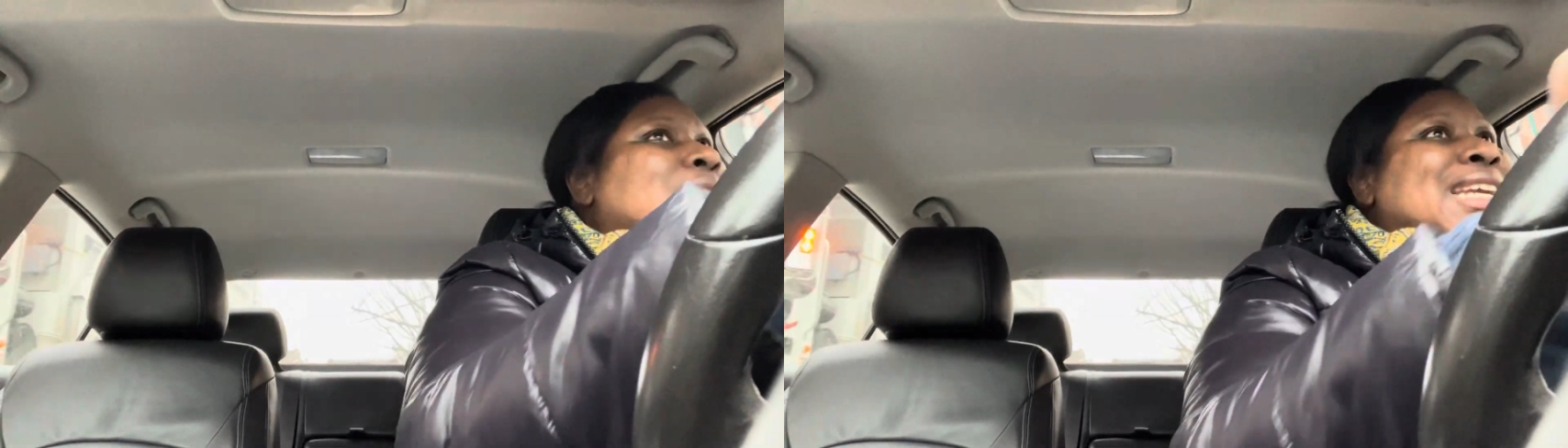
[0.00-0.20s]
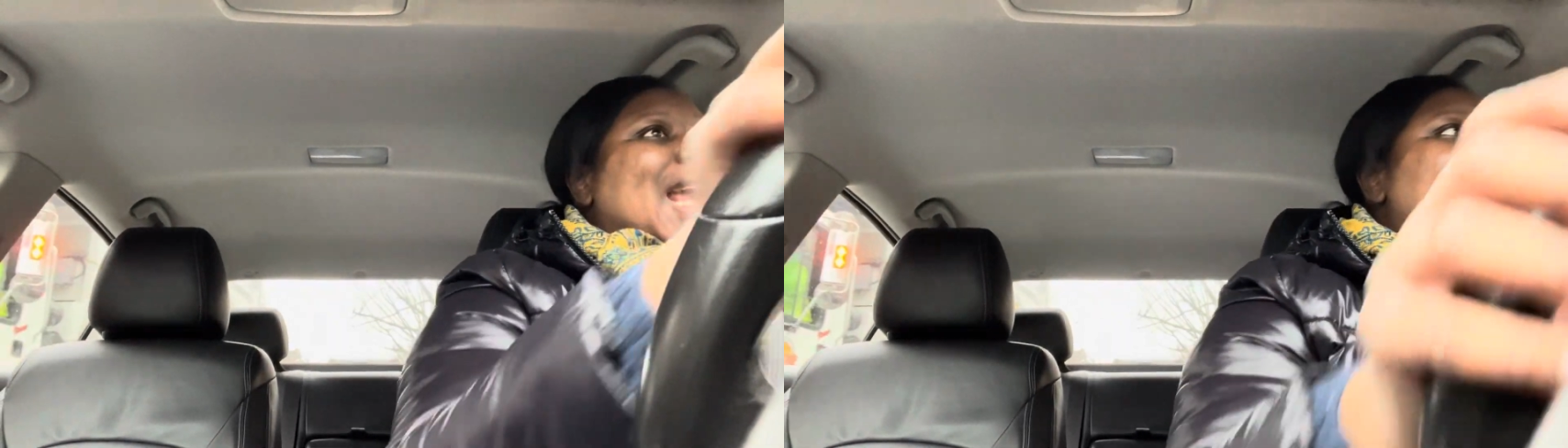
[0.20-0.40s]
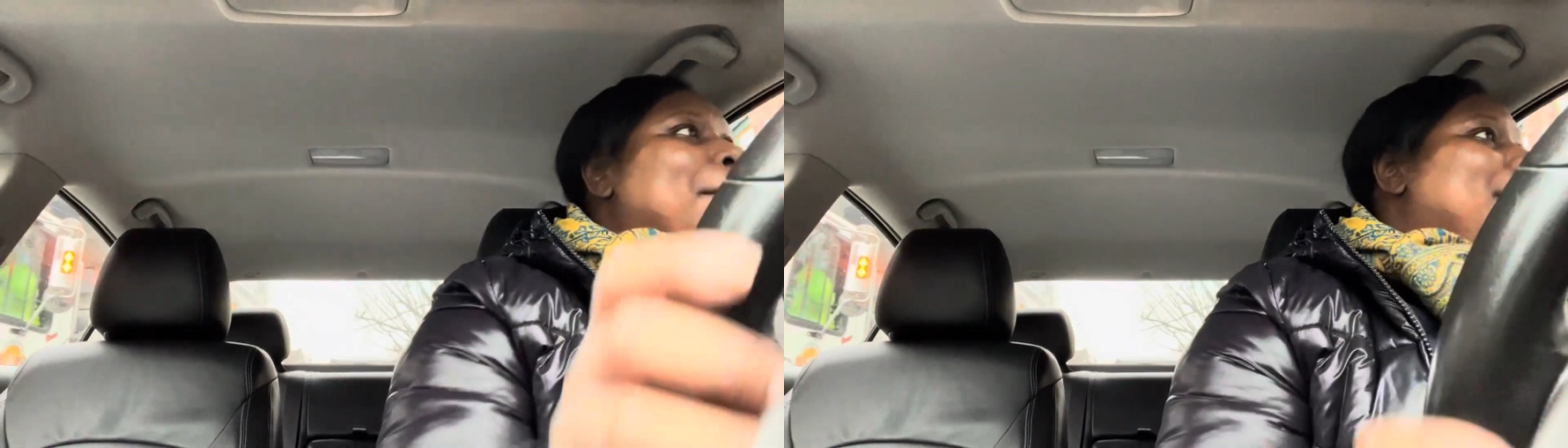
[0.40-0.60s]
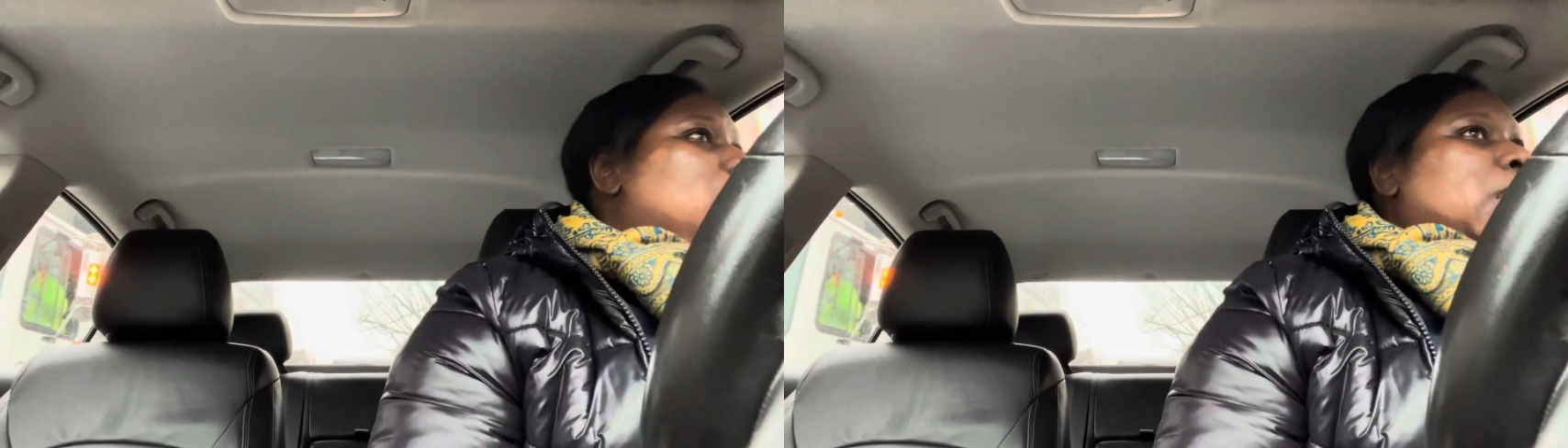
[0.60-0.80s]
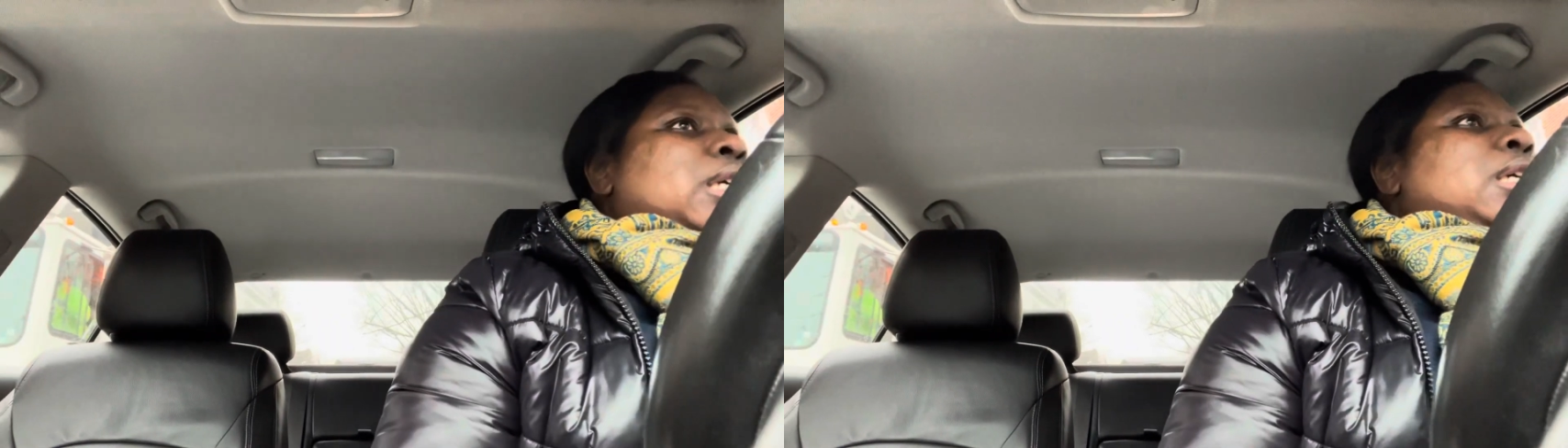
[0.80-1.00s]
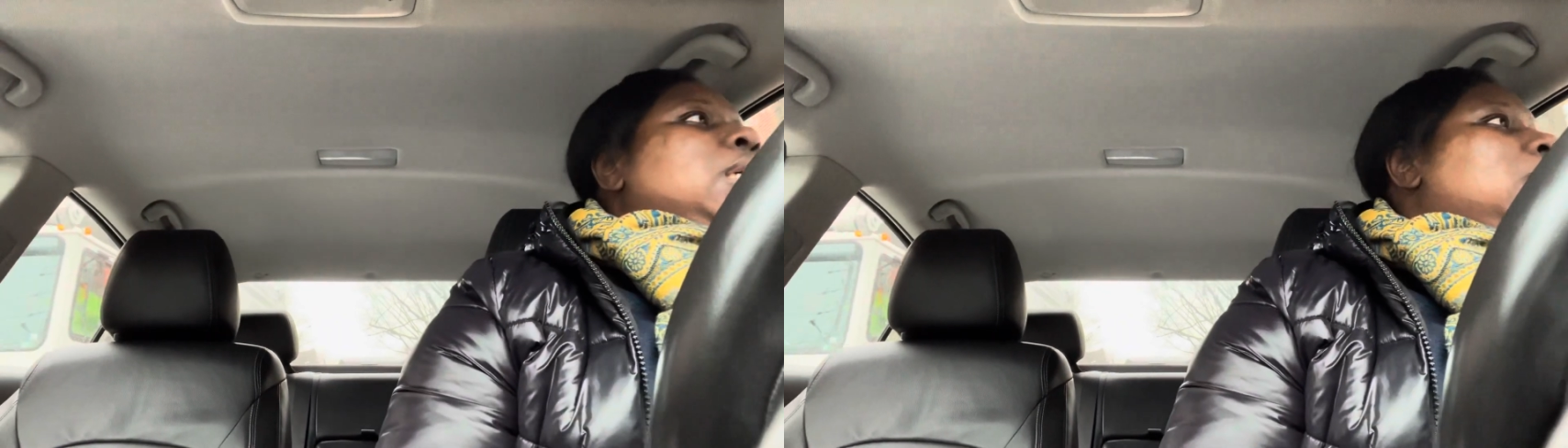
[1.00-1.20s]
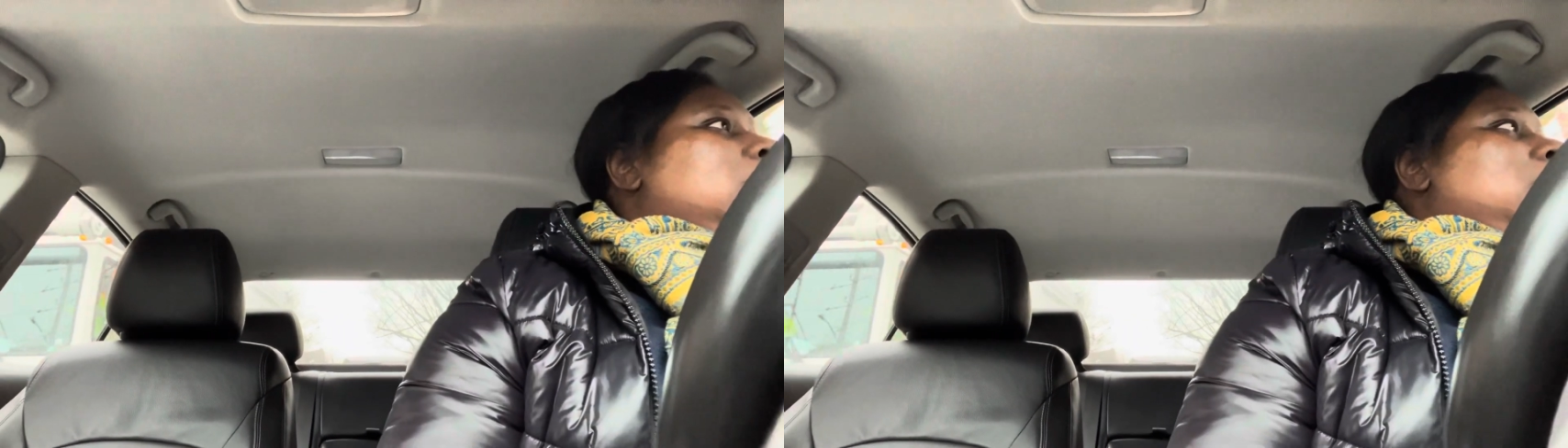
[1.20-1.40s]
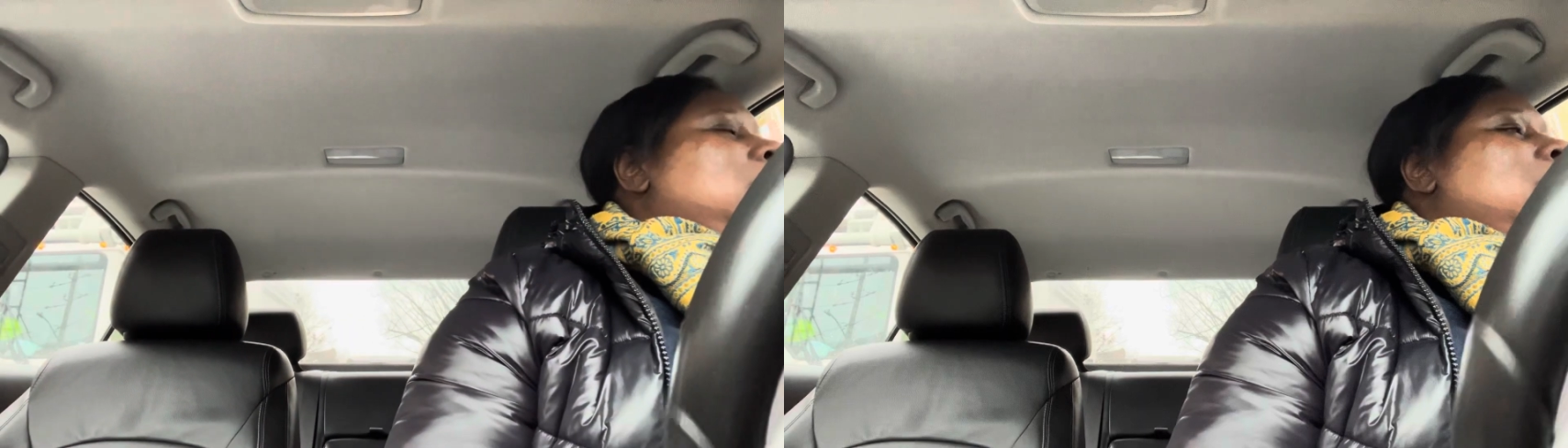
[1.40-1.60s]
gambling
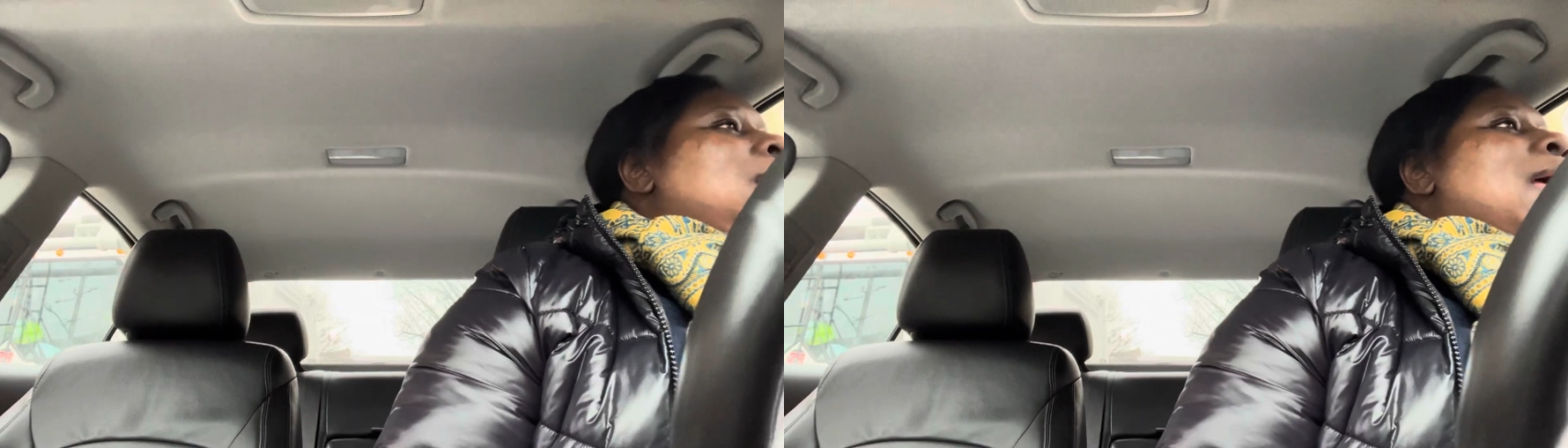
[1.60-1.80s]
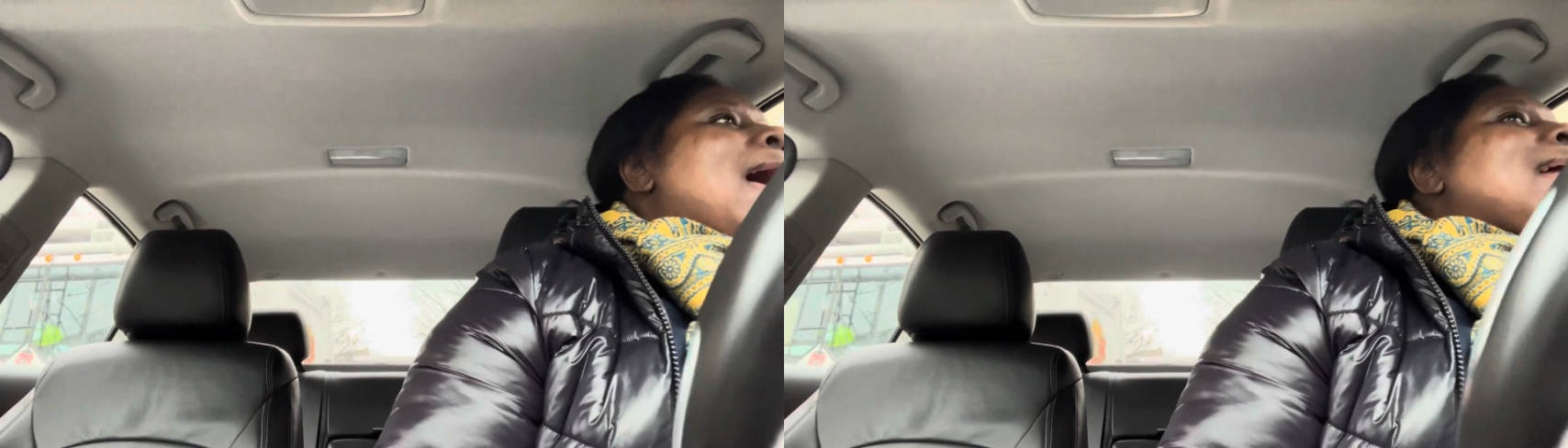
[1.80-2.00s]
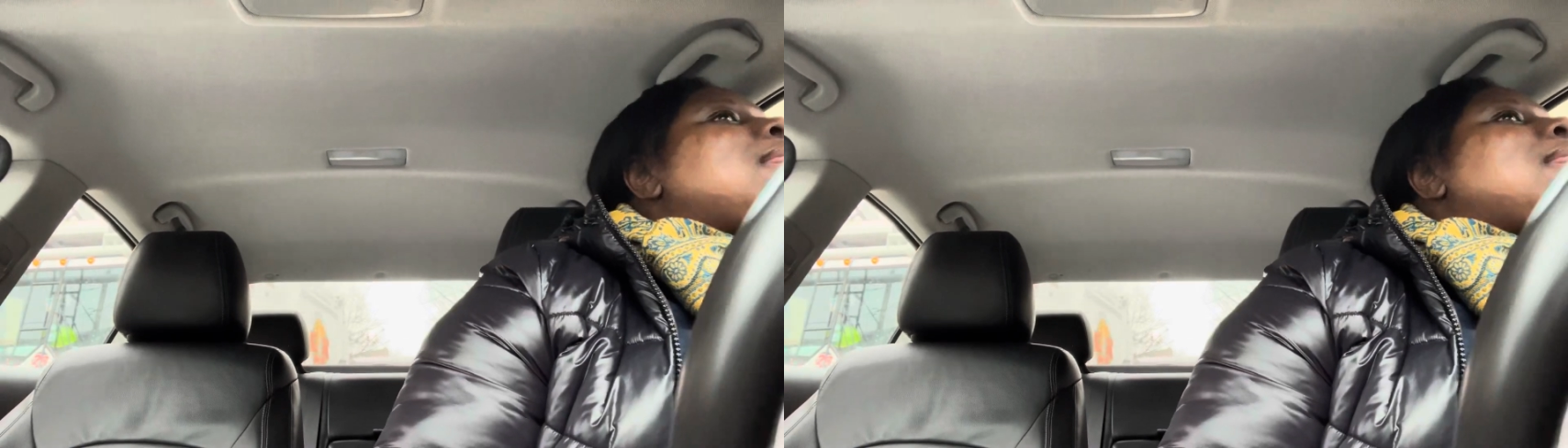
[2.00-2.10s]
at